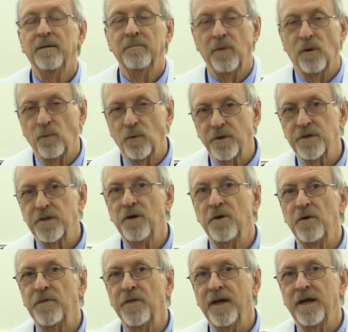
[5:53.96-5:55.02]
But we're
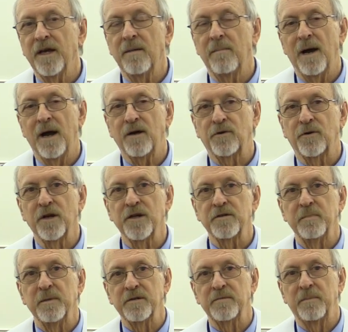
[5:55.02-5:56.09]
still thinking about
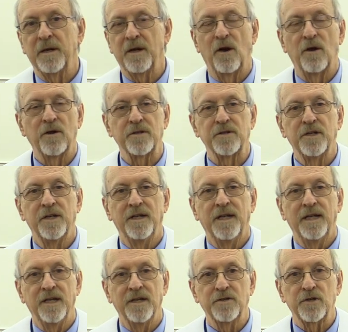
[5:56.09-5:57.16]
Christmas because
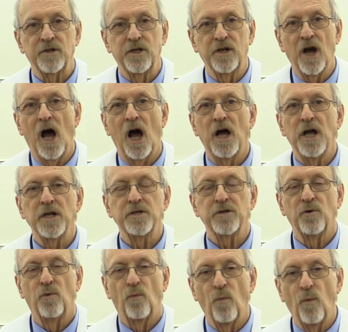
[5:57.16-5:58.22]
it's
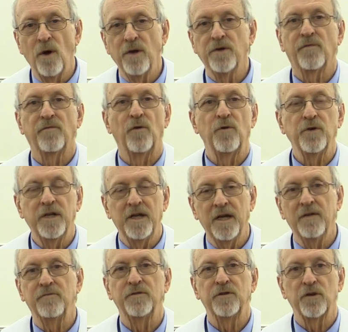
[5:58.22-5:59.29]
God's wonderful
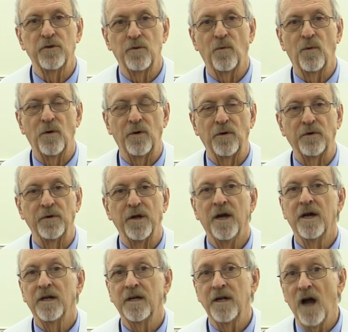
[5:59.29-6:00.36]
gift to the world.
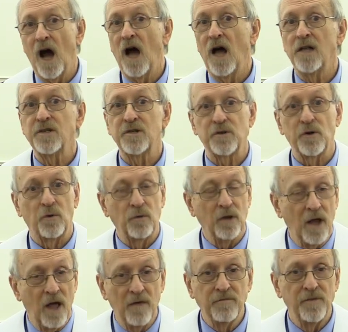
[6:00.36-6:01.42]
God so
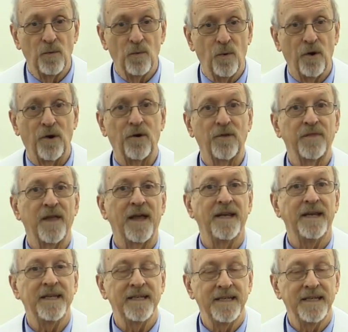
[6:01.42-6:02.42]
loved the world that He